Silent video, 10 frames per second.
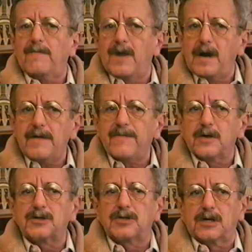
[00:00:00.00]
their very
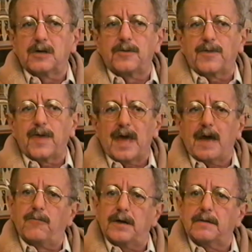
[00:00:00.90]
first show that
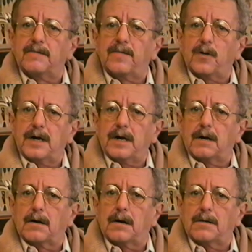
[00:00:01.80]
they had written for
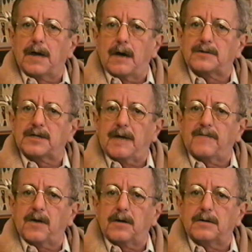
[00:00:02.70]
here, Now's the
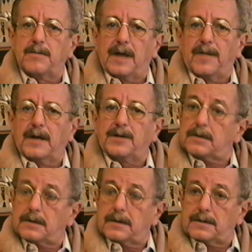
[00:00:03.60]
Time for All Good Men, they
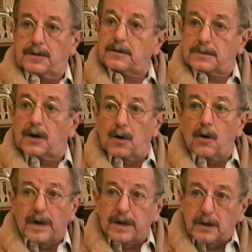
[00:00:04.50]
took to
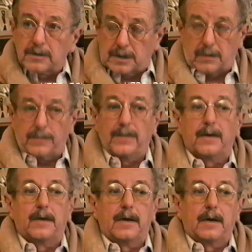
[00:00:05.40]
Lore Noto.
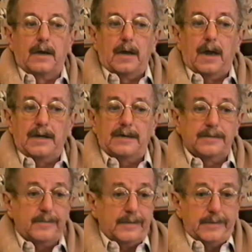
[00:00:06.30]
And
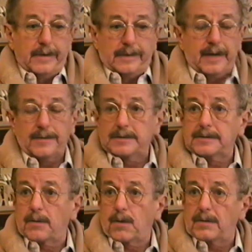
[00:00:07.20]
he said, "Well, you ought to take
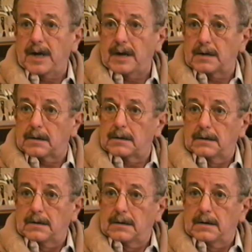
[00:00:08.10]
this to Word Baker."